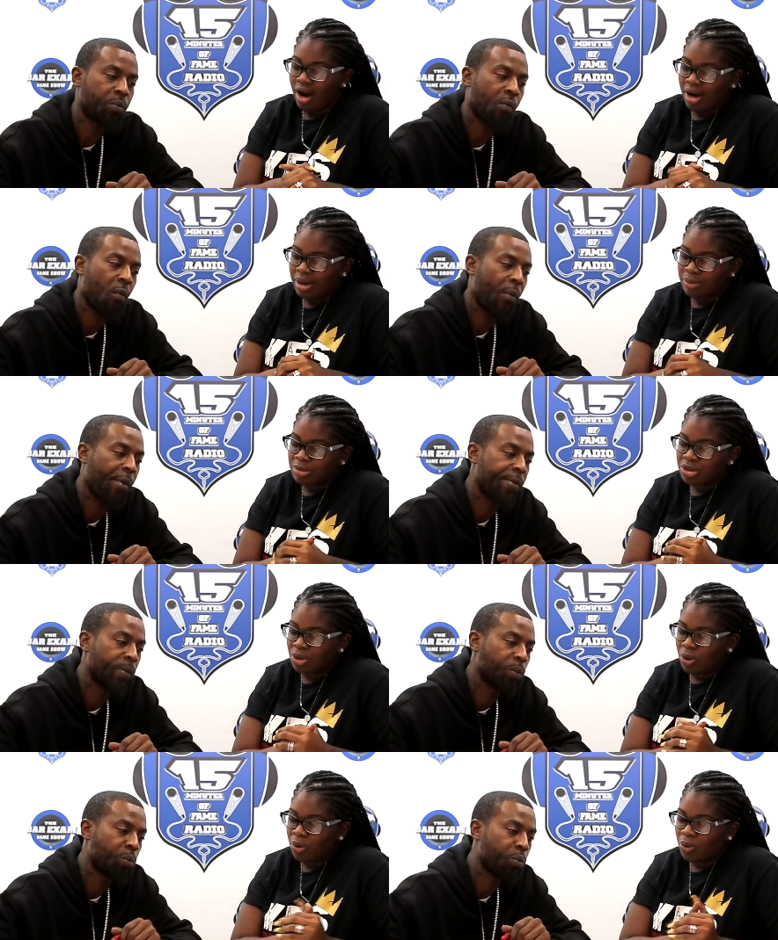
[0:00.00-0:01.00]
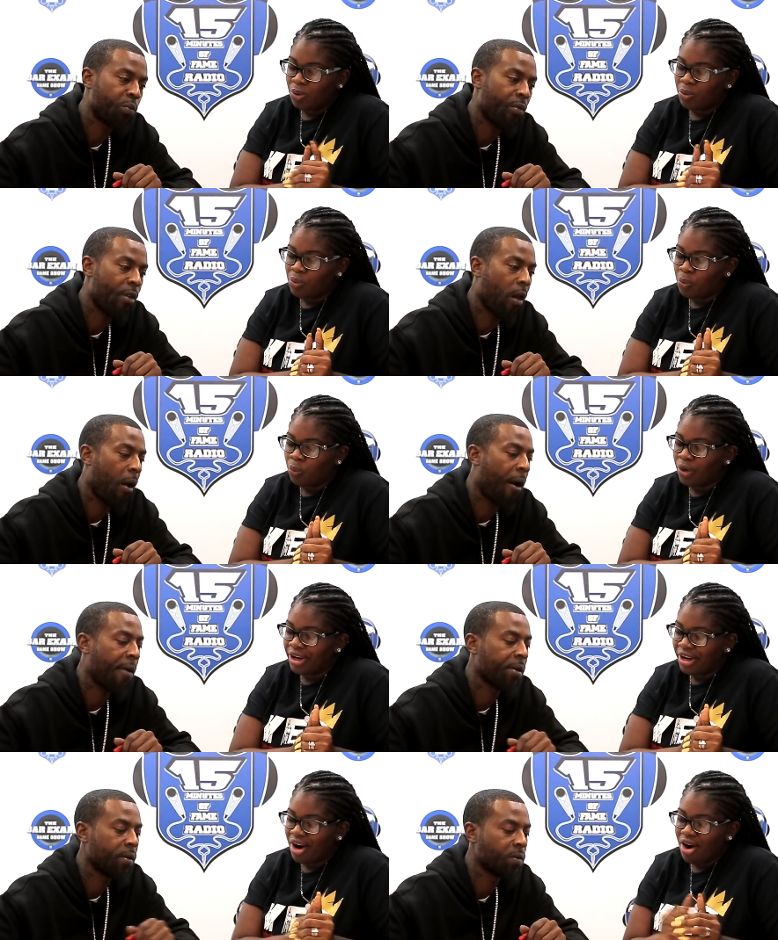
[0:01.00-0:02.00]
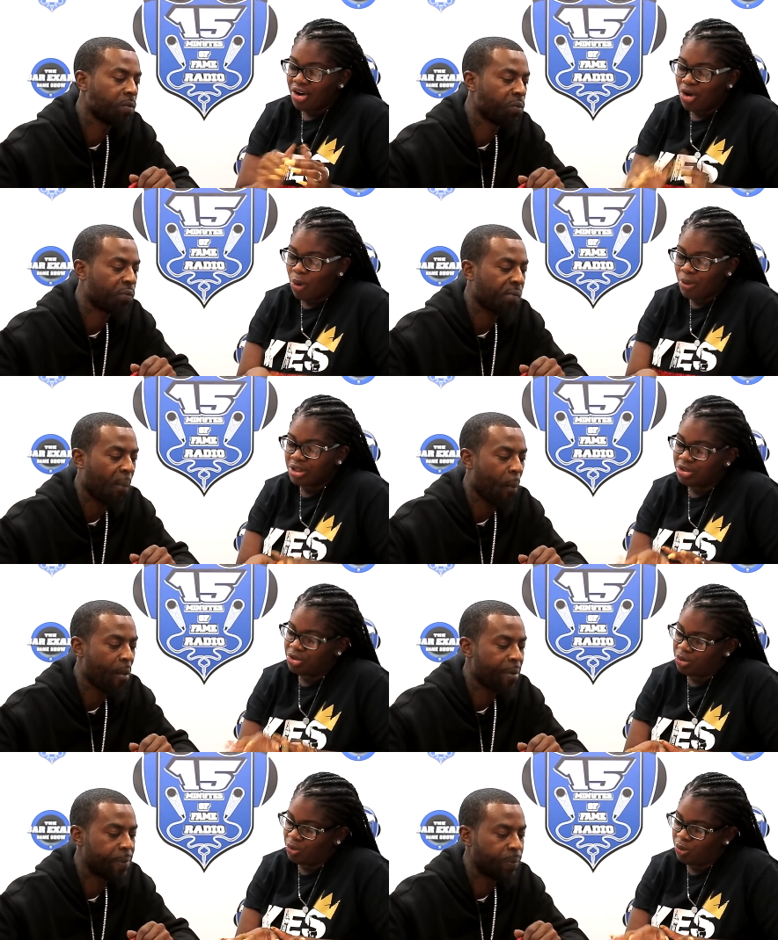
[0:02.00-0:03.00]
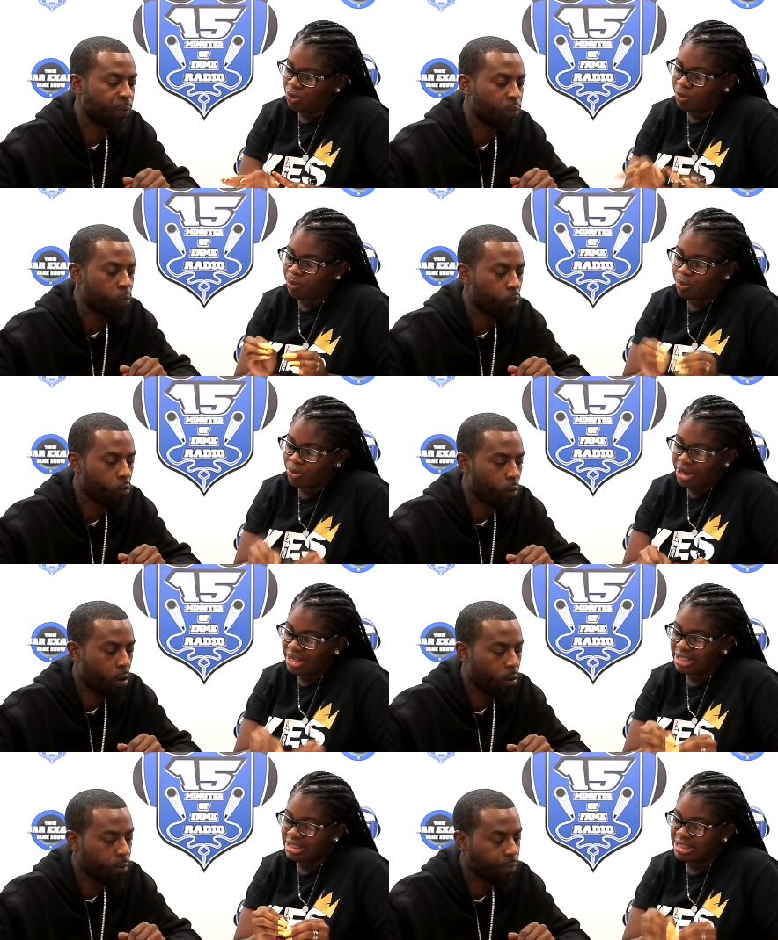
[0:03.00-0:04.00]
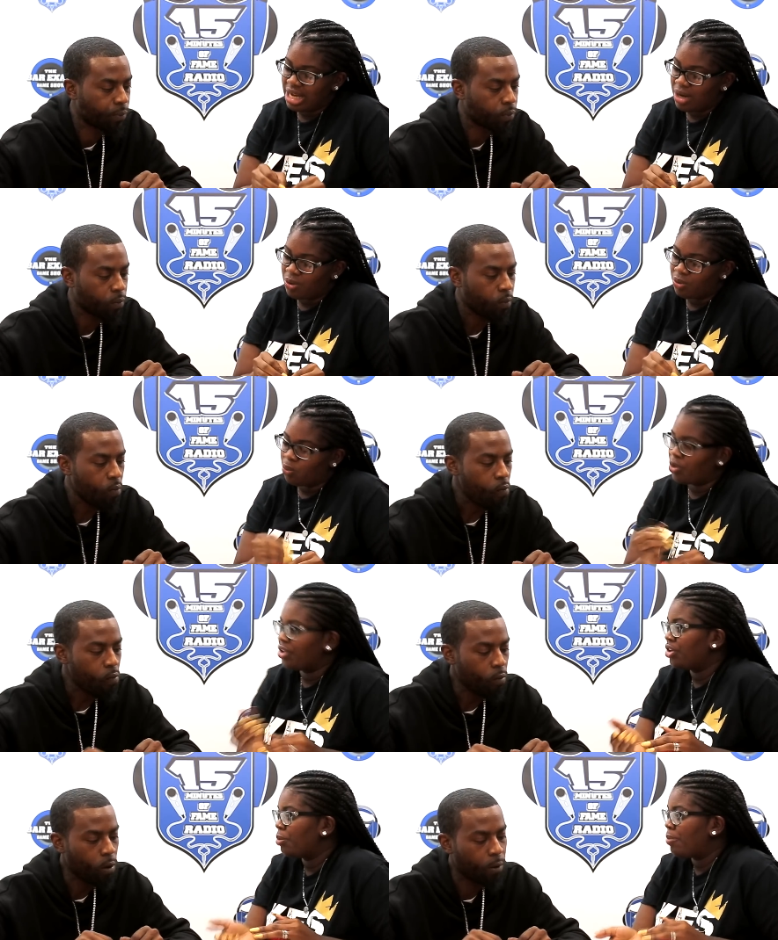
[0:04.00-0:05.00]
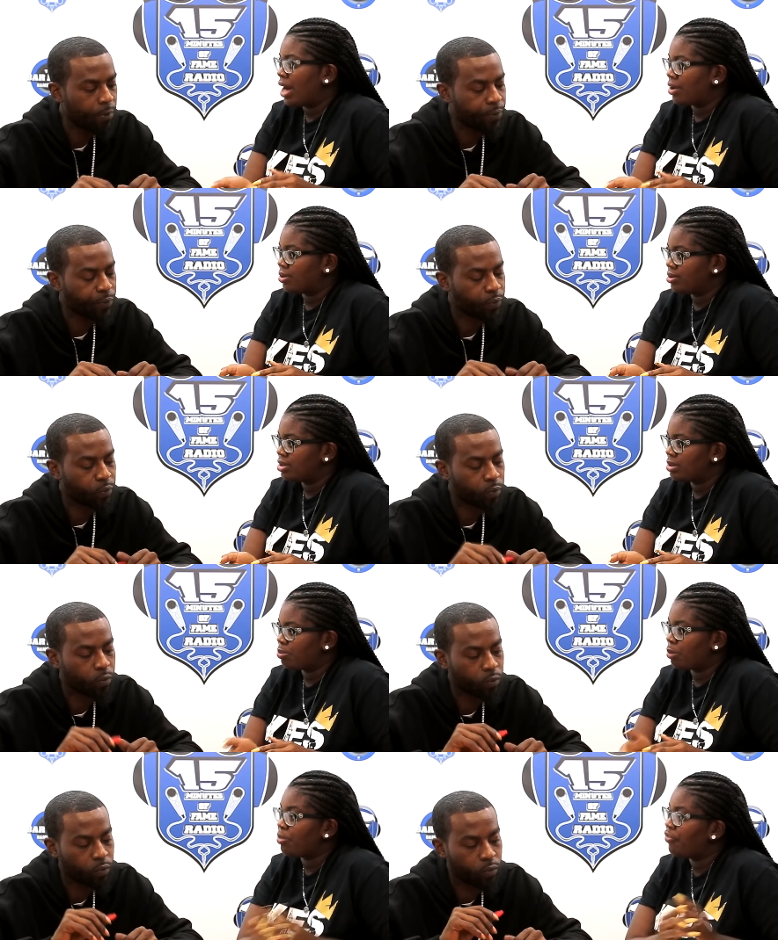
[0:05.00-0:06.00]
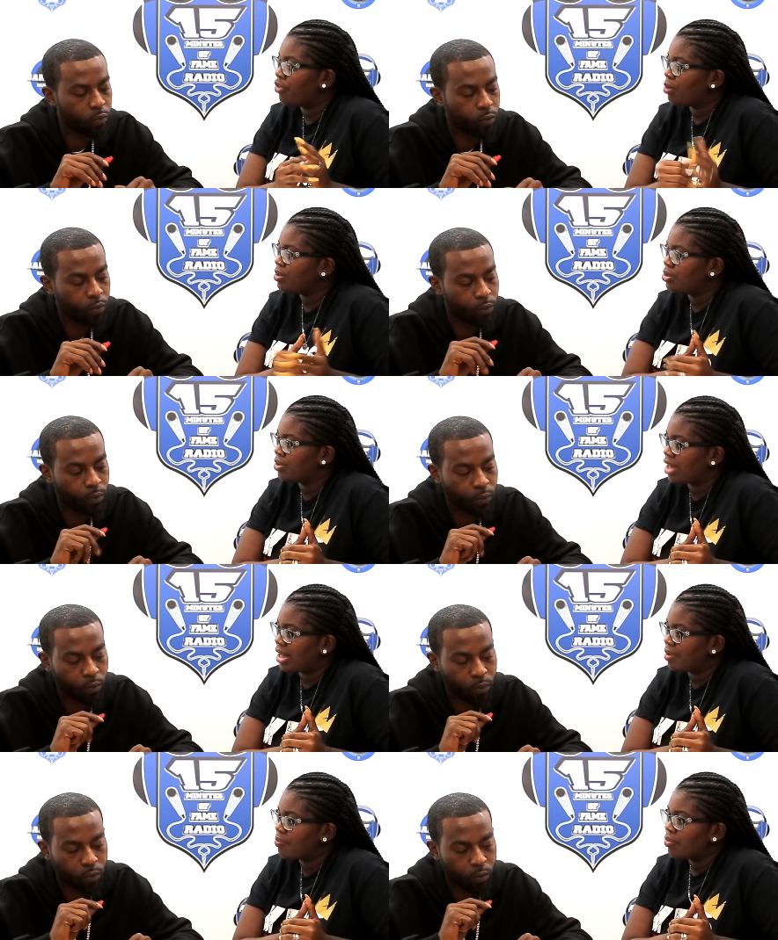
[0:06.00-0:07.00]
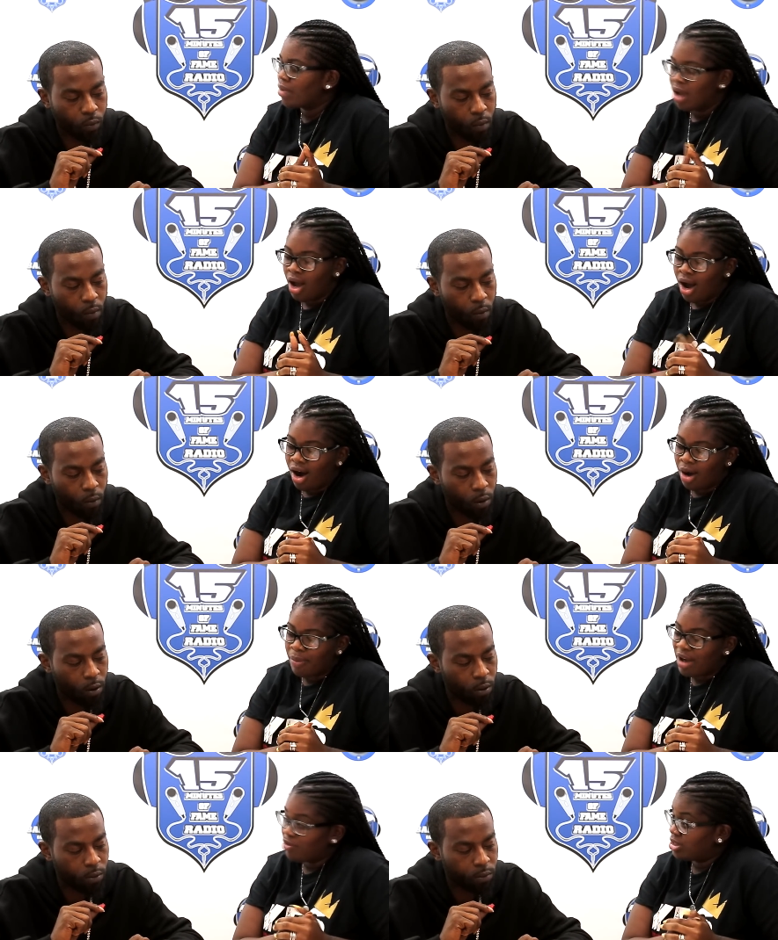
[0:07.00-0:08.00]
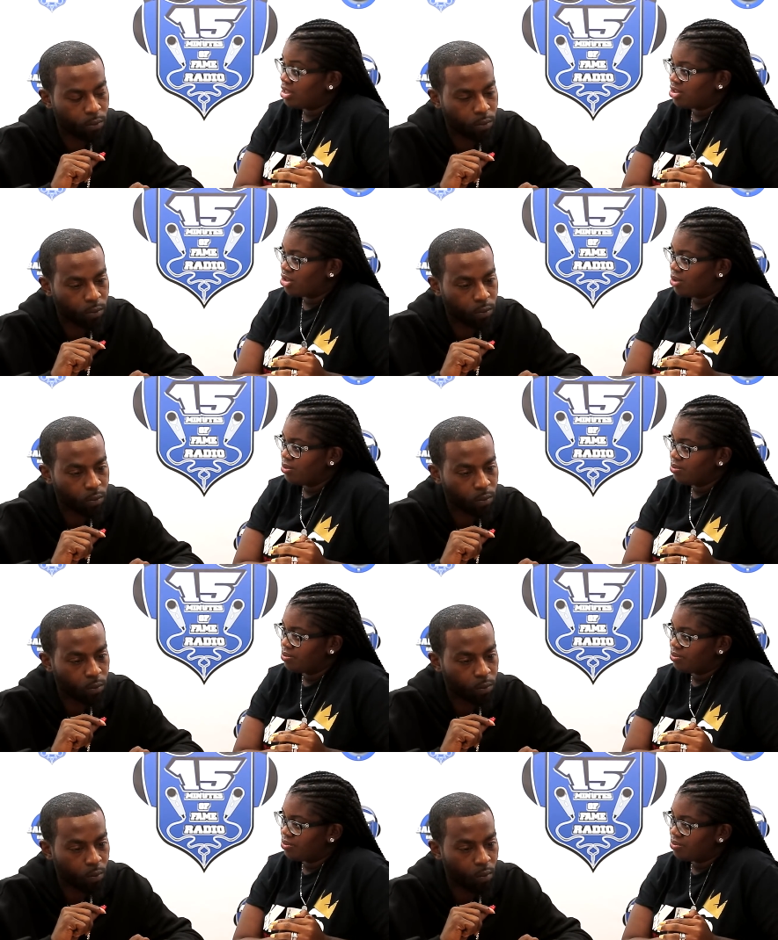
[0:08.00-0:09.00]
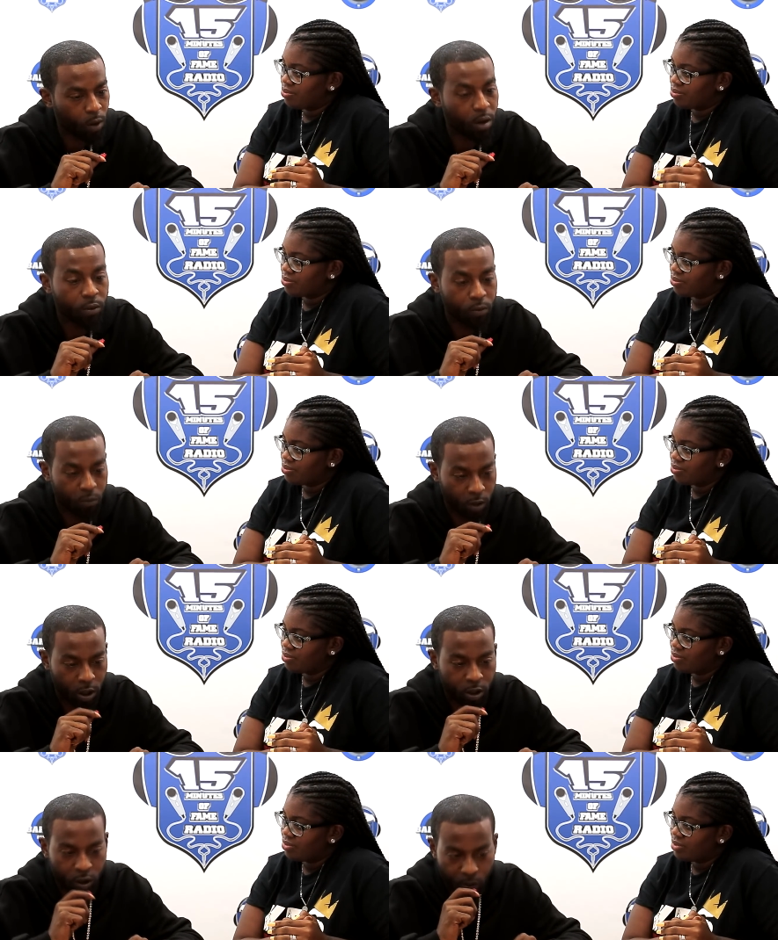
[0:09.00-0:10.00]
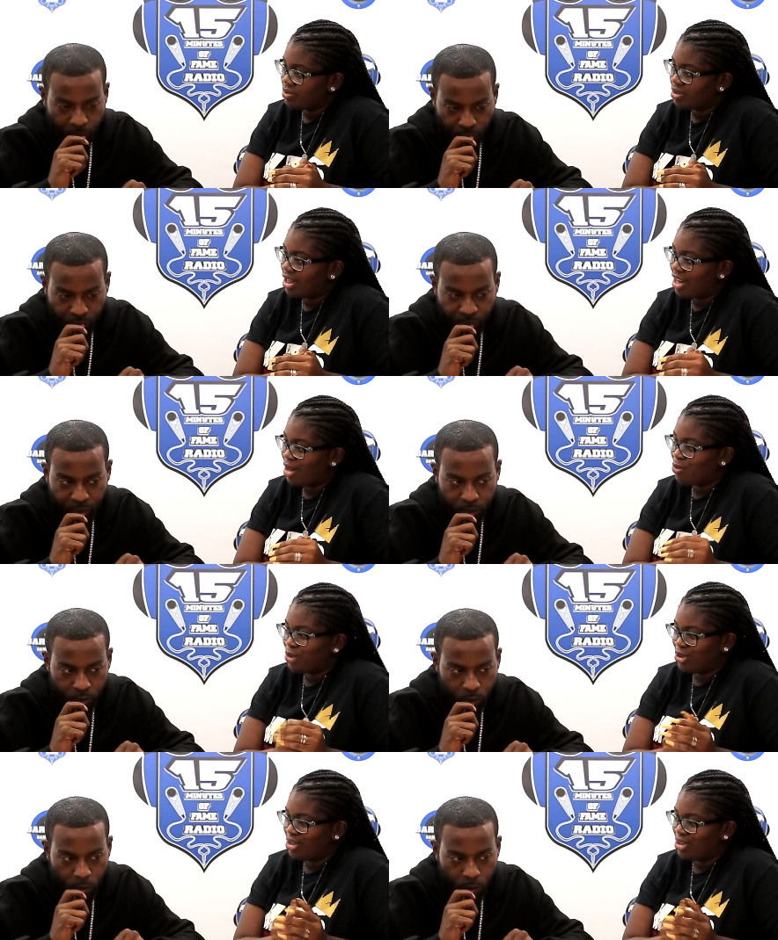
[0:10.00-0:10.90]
Speaker 1: Um. So we're going to break down one of your battles, but before we do that, um, have you seen the show? Yes. And how, what